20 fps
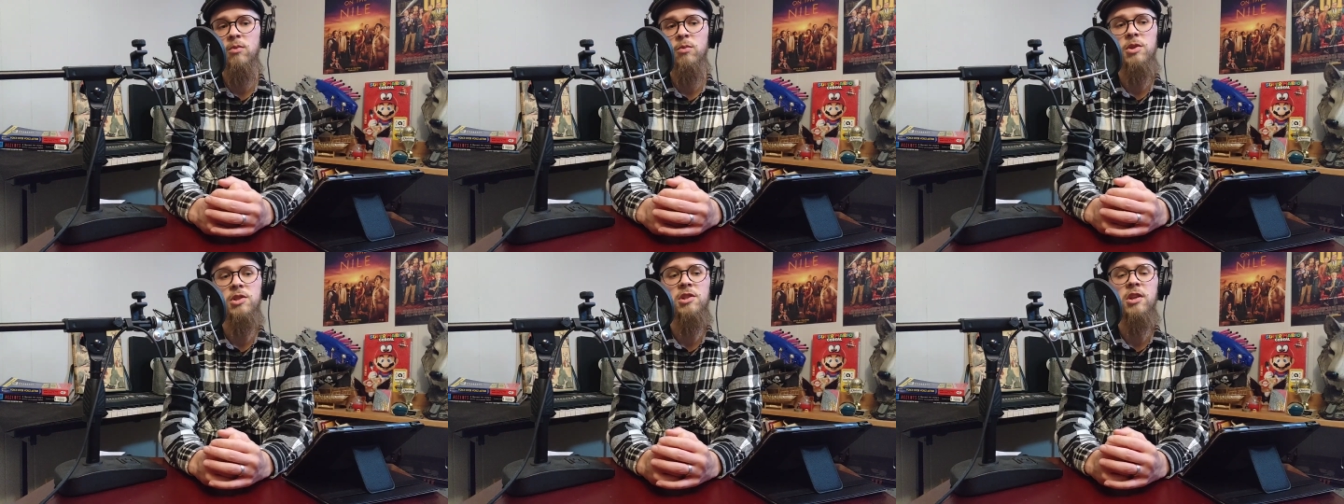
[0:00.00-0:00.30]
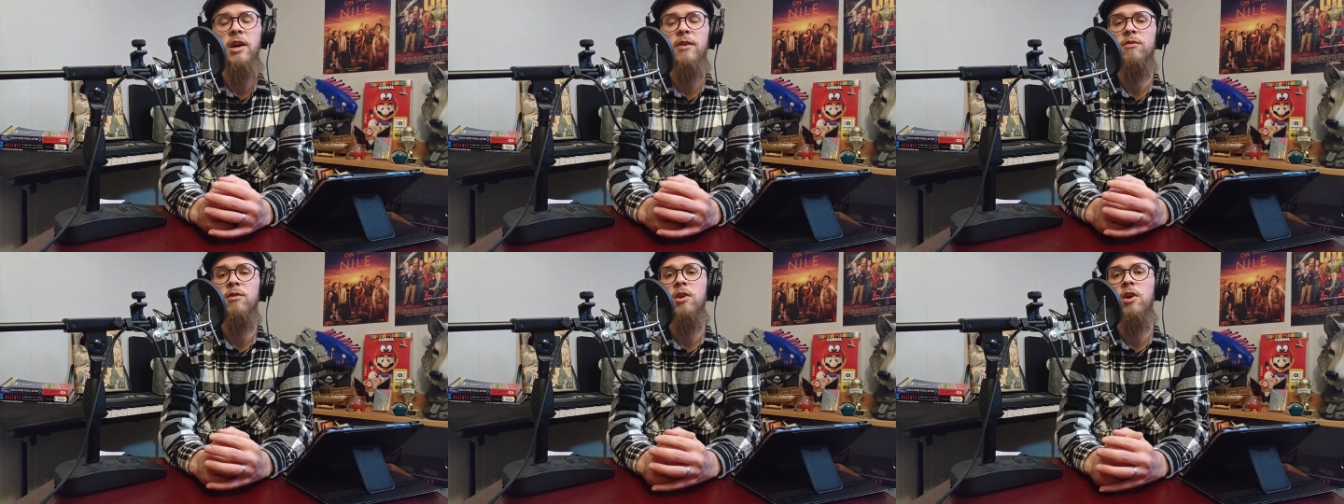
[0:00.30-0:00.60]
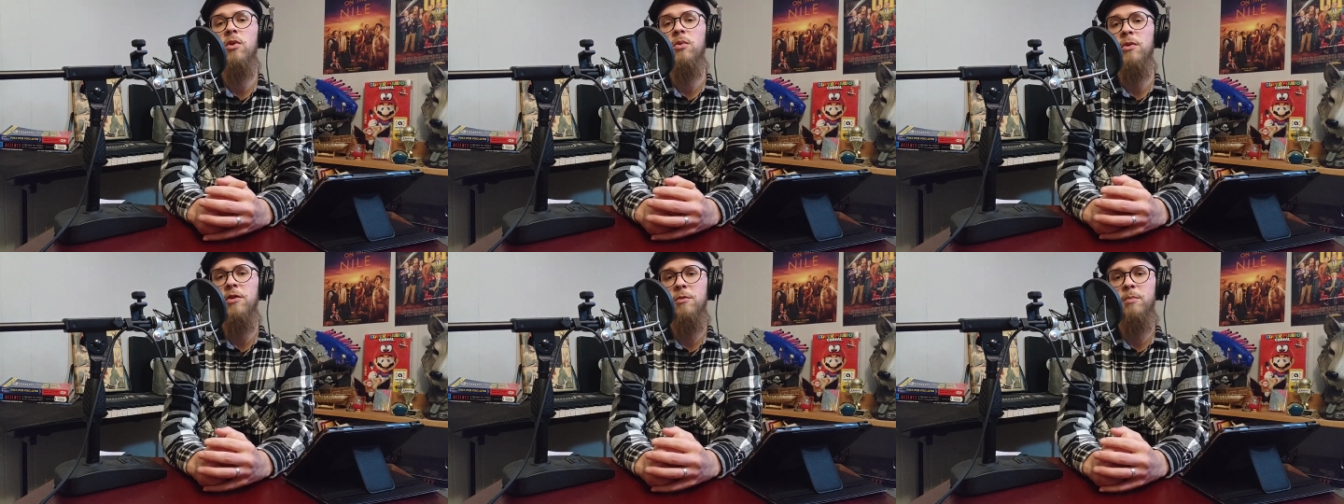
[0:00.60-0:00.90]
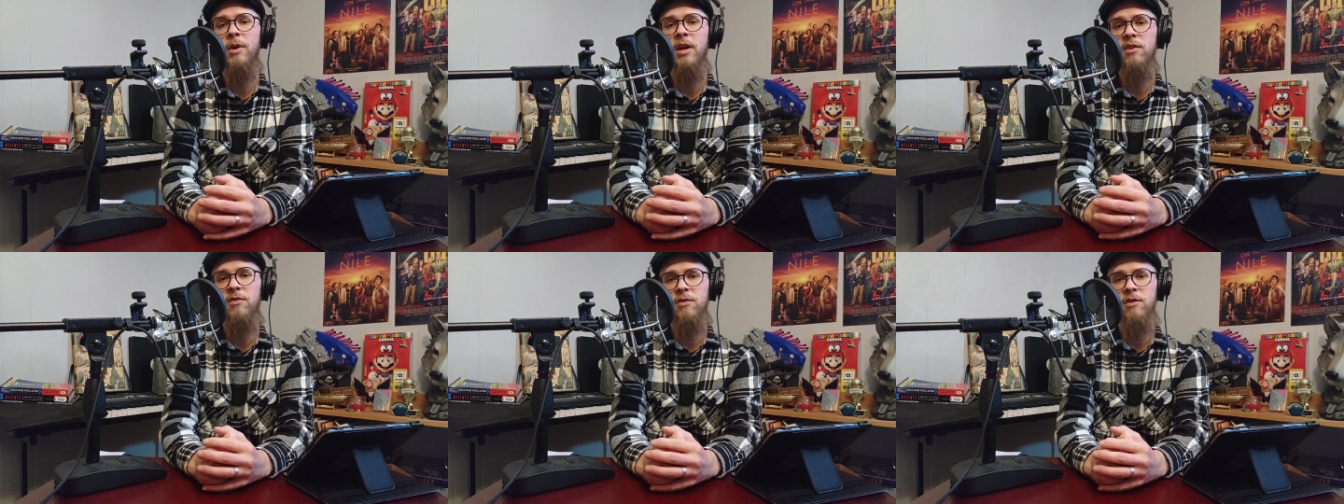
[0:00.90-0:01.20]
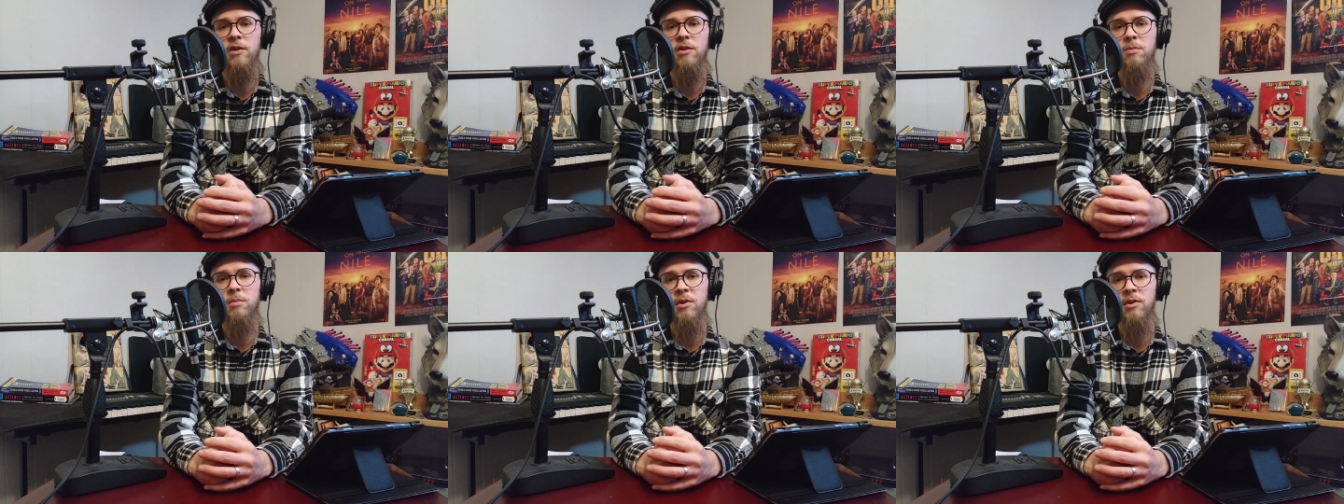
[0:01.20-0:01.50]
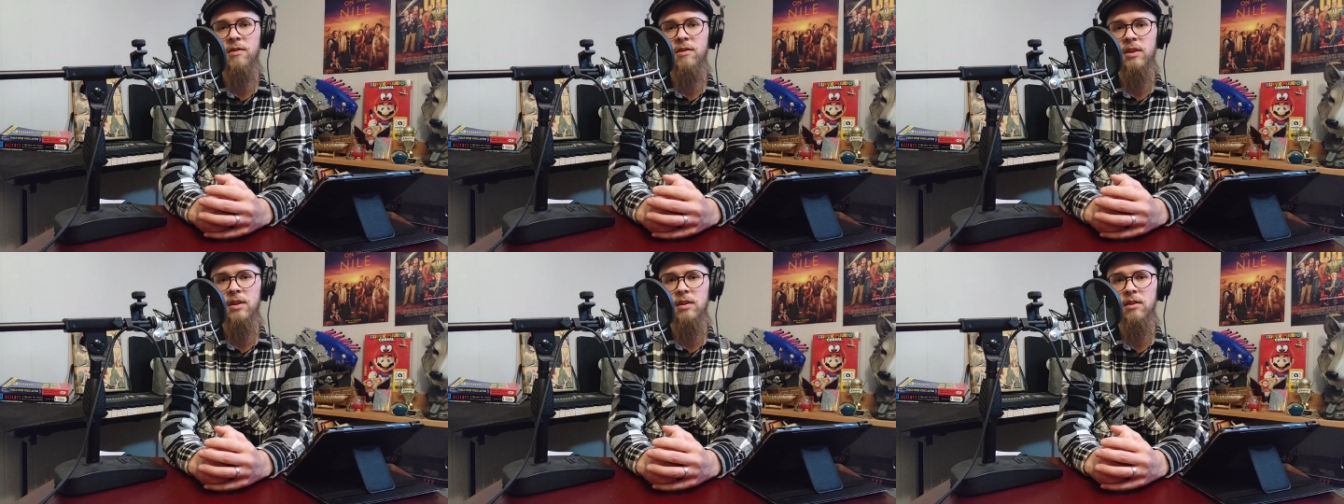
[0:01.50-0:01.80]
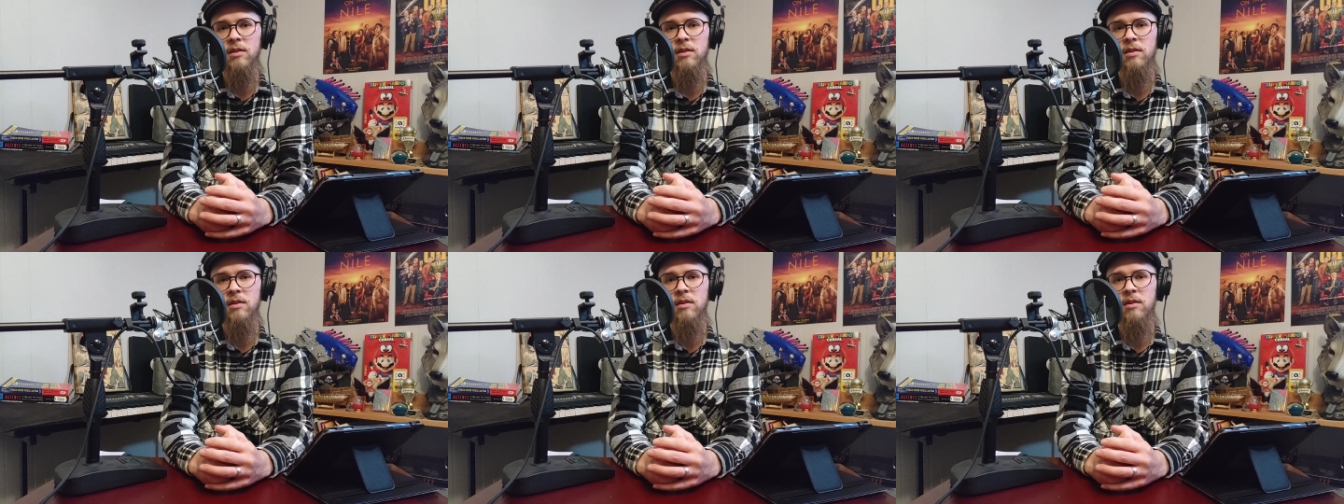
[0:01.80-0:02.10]
We should have no respect for this
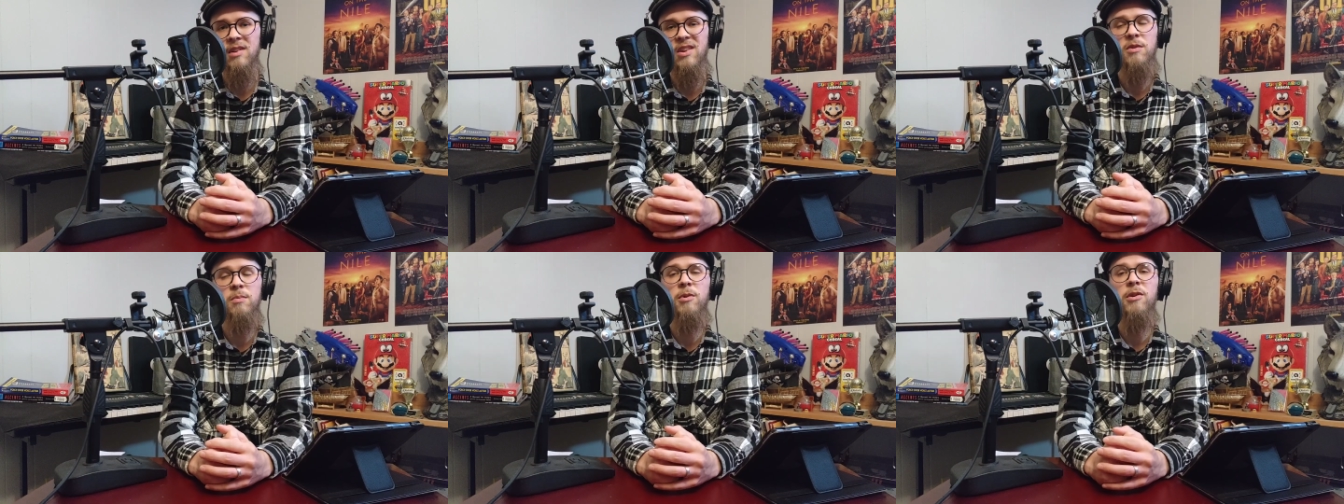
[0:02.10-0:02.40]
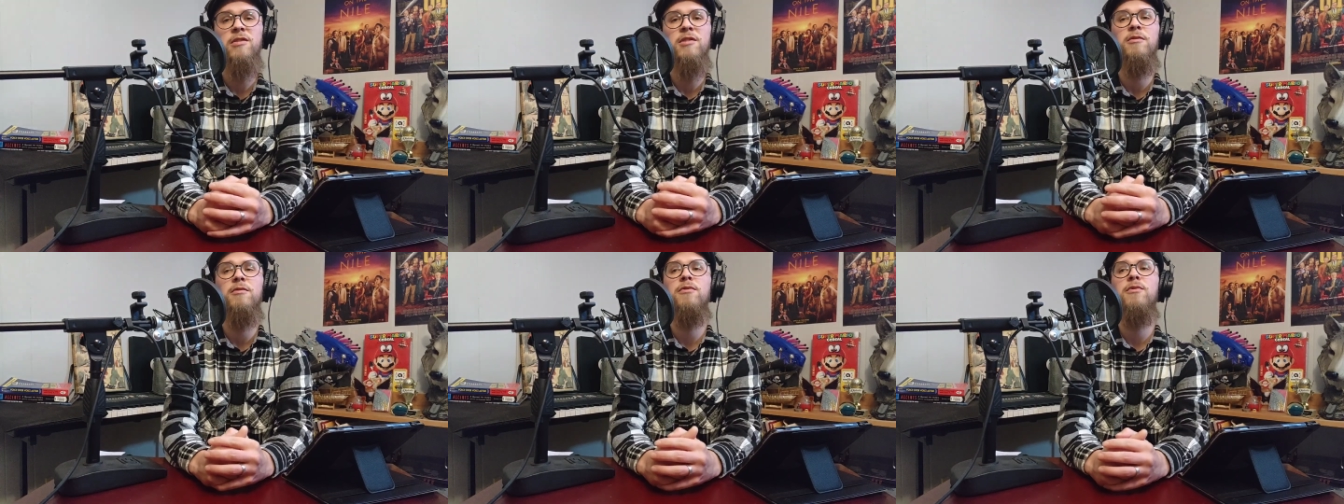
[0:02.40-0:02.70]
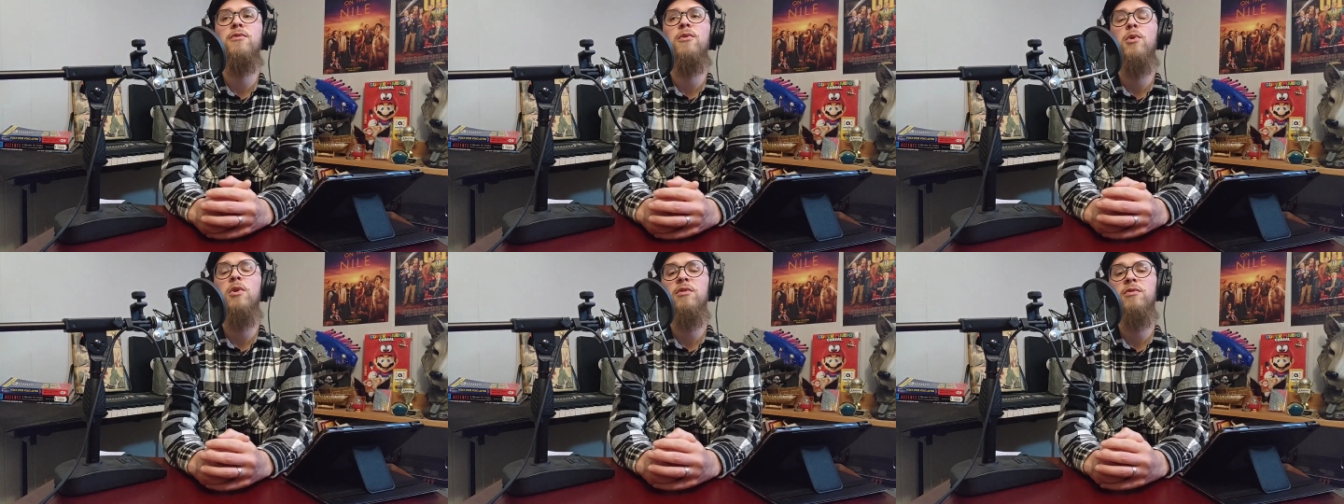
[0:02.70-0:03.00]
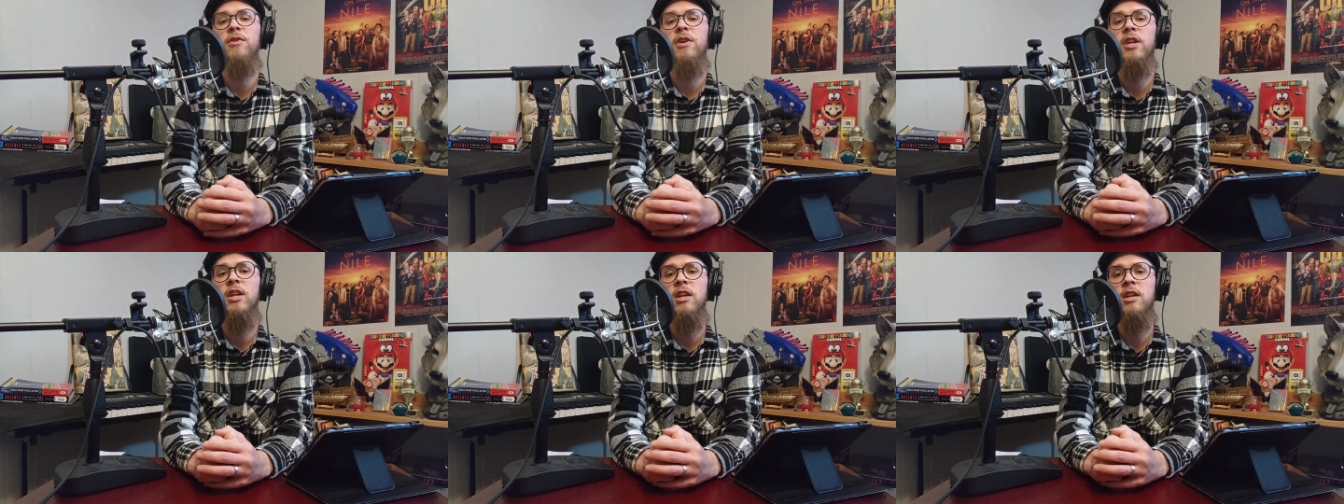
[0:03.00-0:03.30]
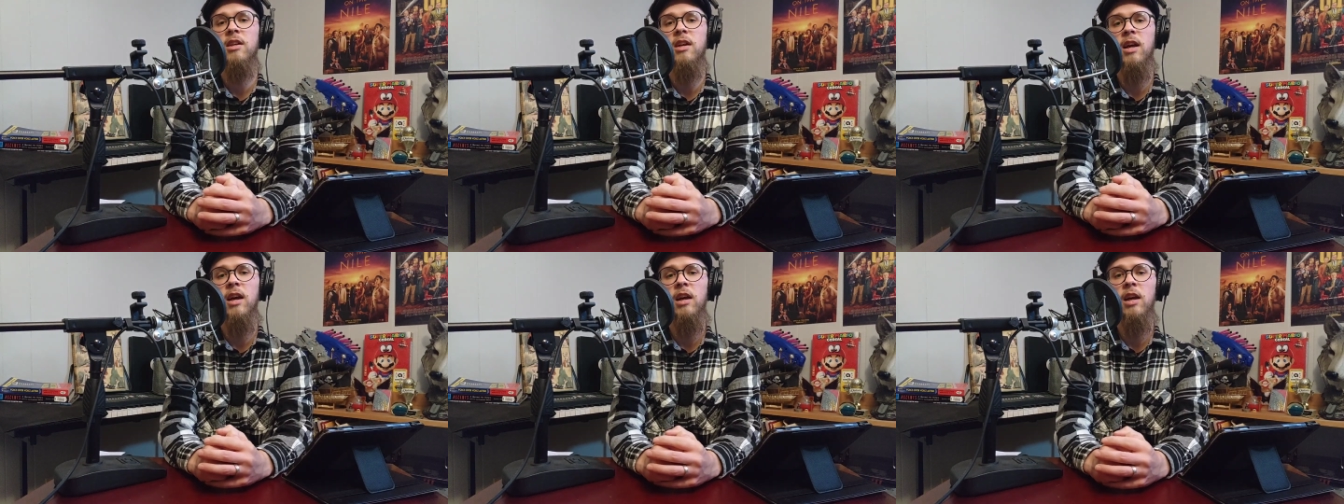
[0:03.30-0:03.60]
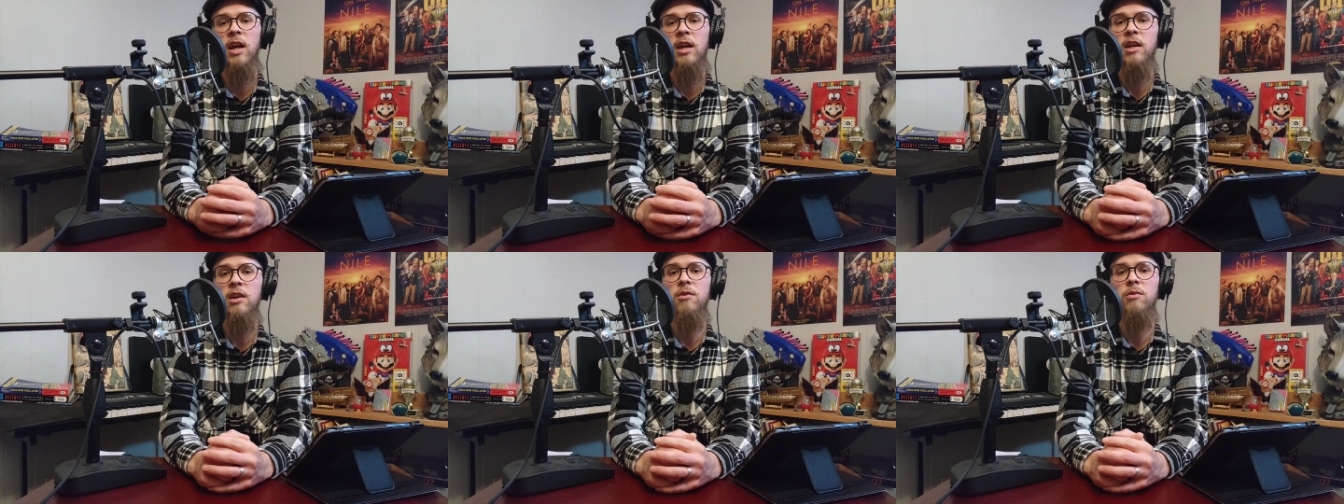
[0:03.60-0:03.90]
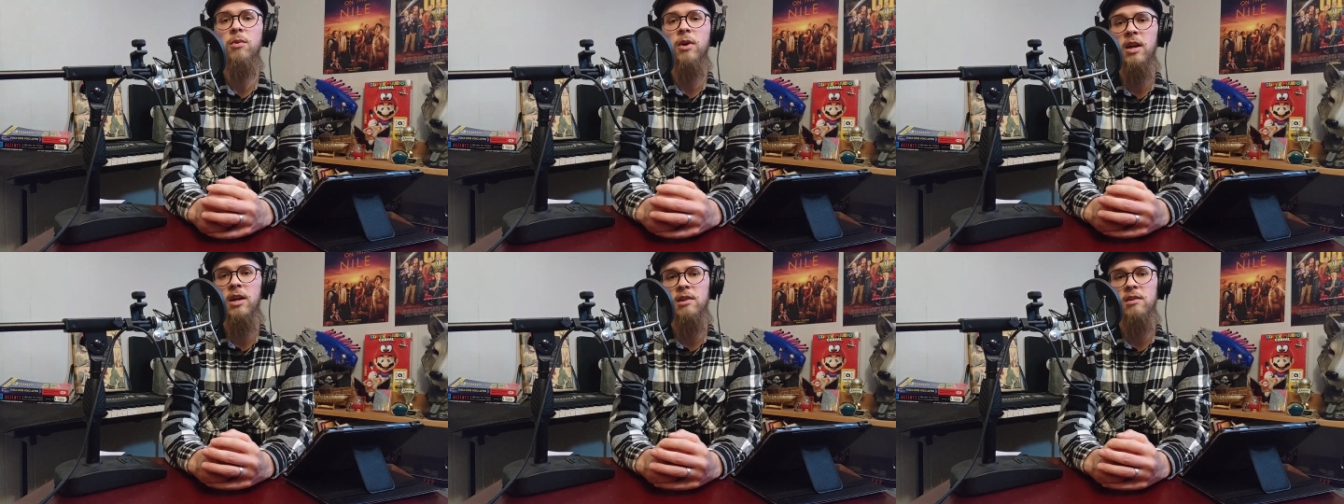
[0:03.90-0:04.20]
person. This person forfeited
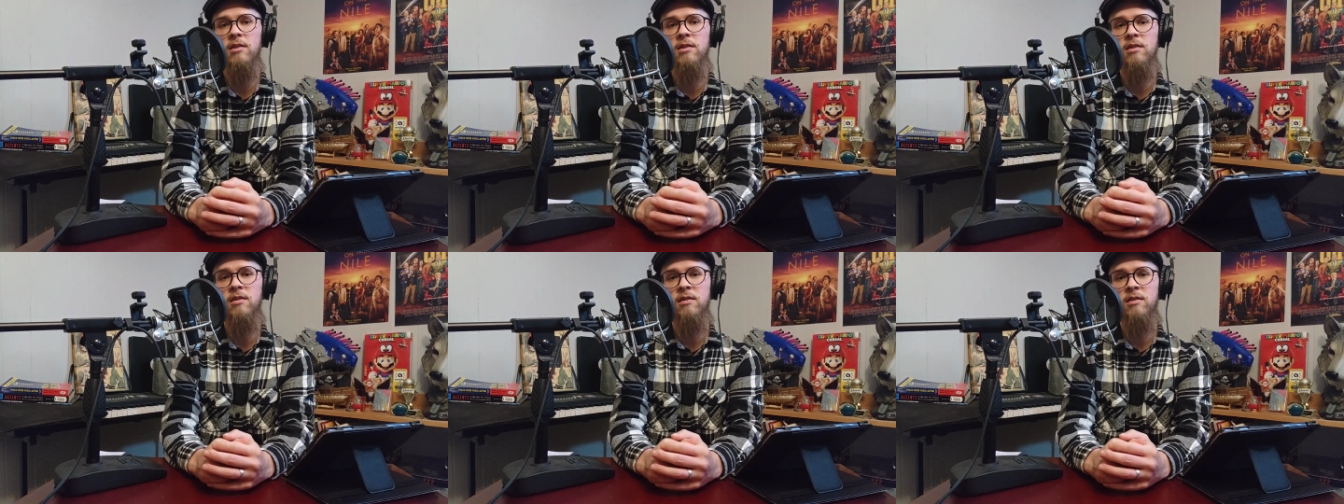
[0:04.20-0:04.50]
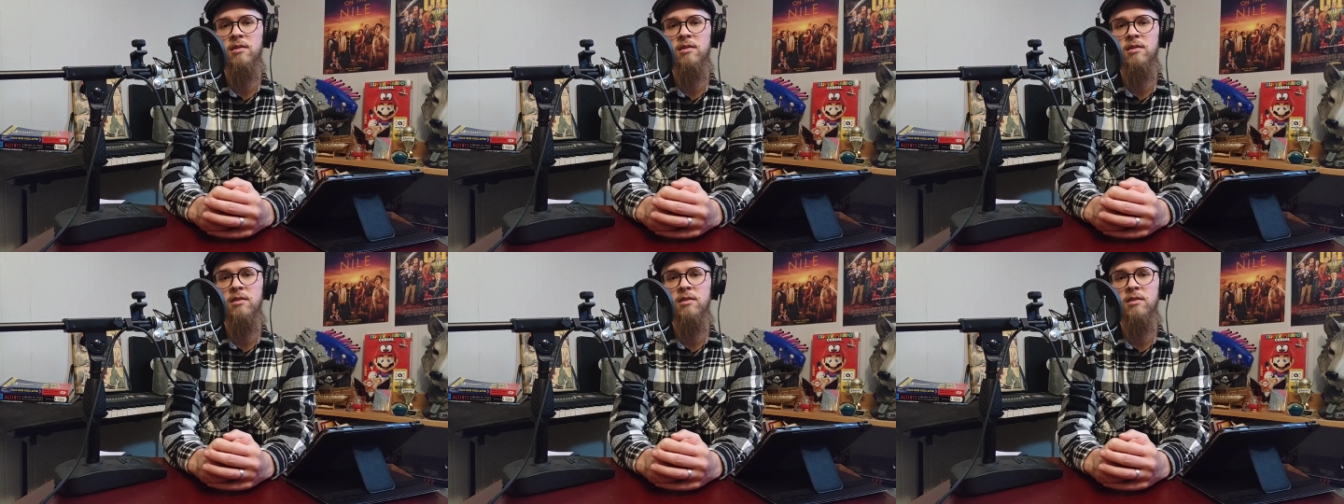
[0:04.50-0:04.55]
any right